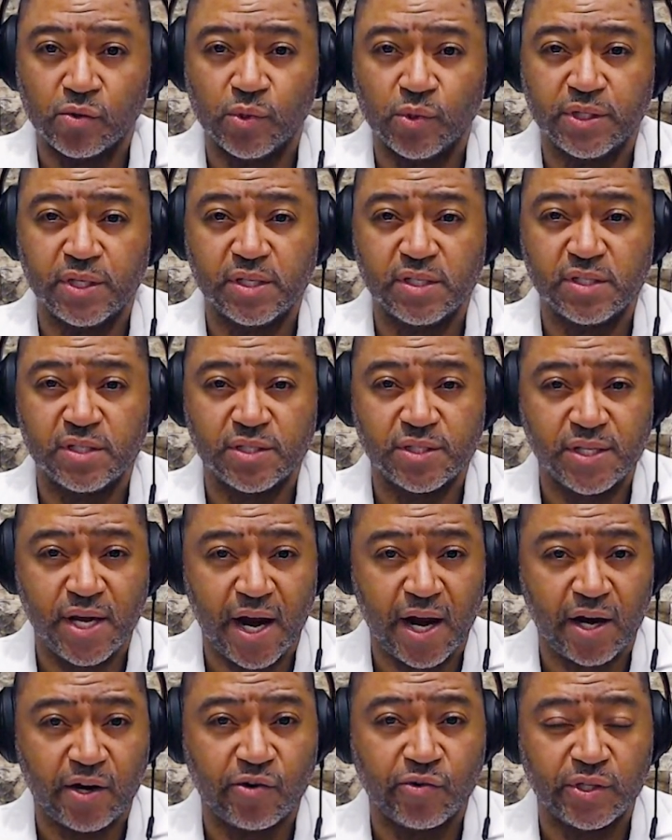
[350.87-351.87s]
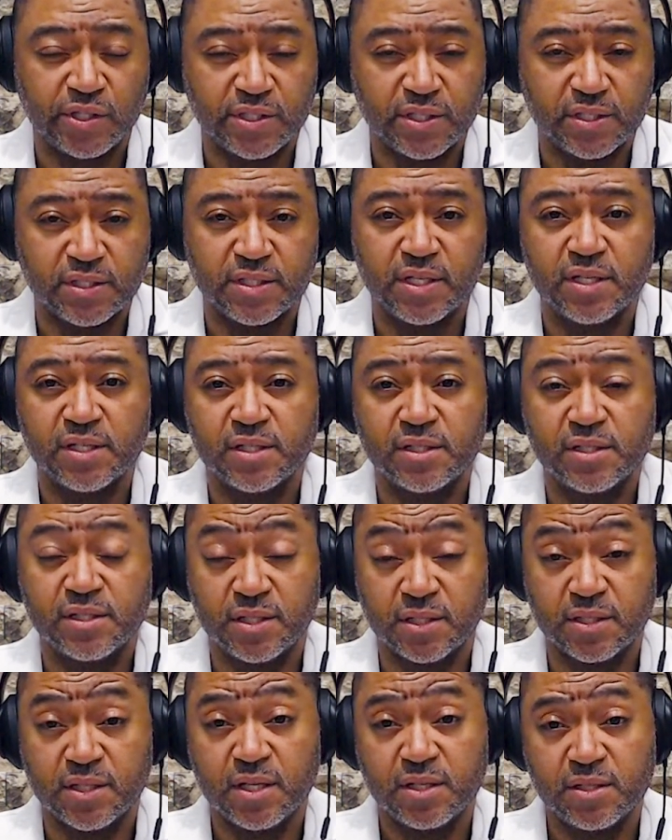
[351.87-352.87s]
with these staggering
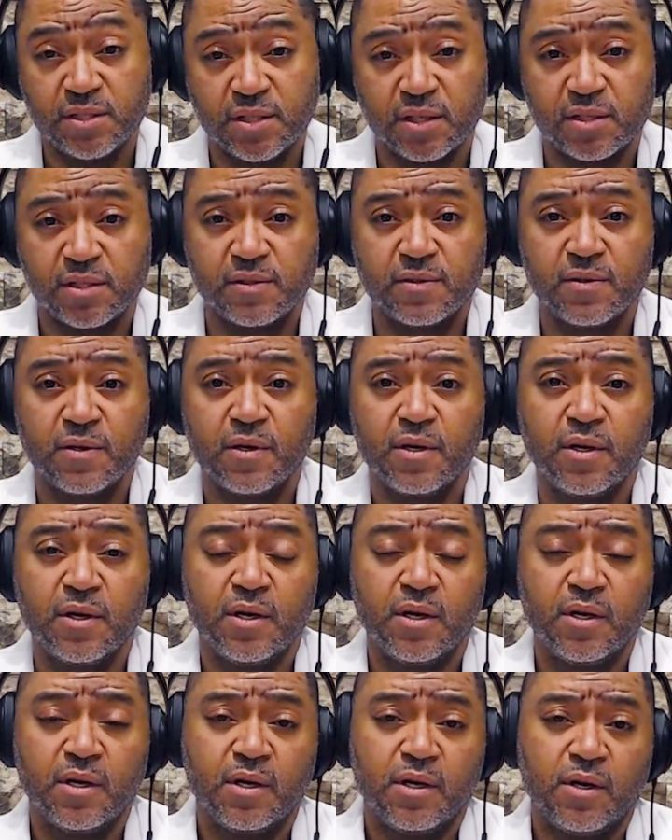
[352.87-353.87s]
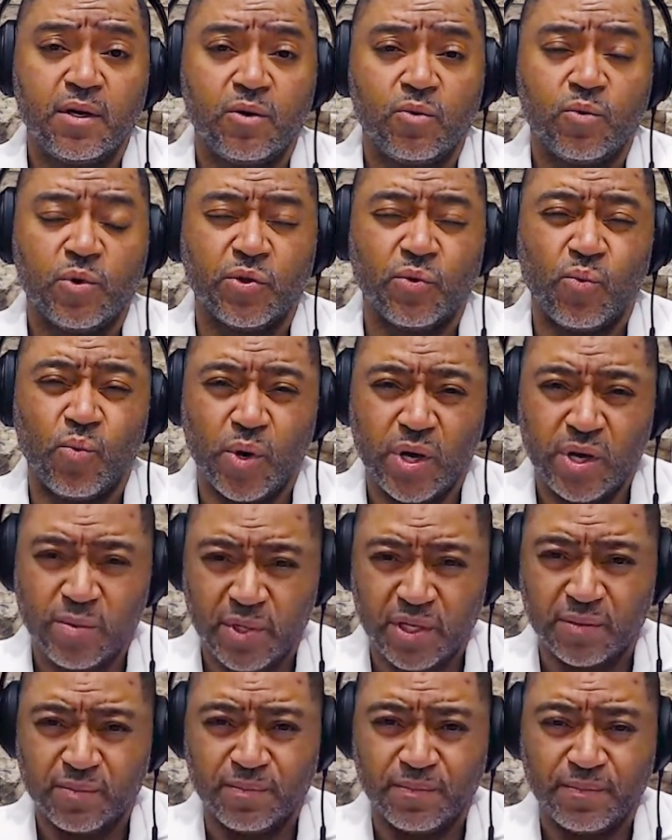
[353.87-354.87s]
statistics with
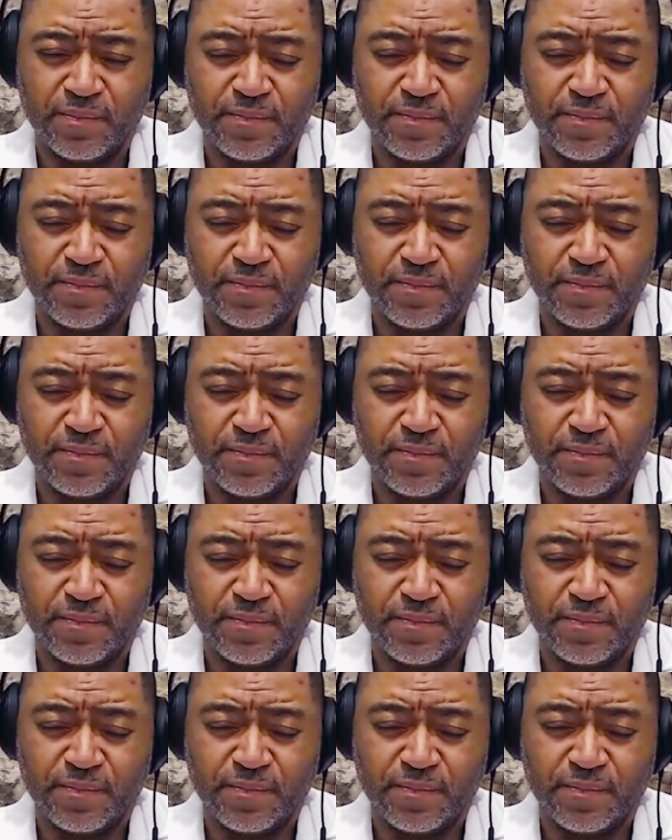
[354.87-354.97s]
women.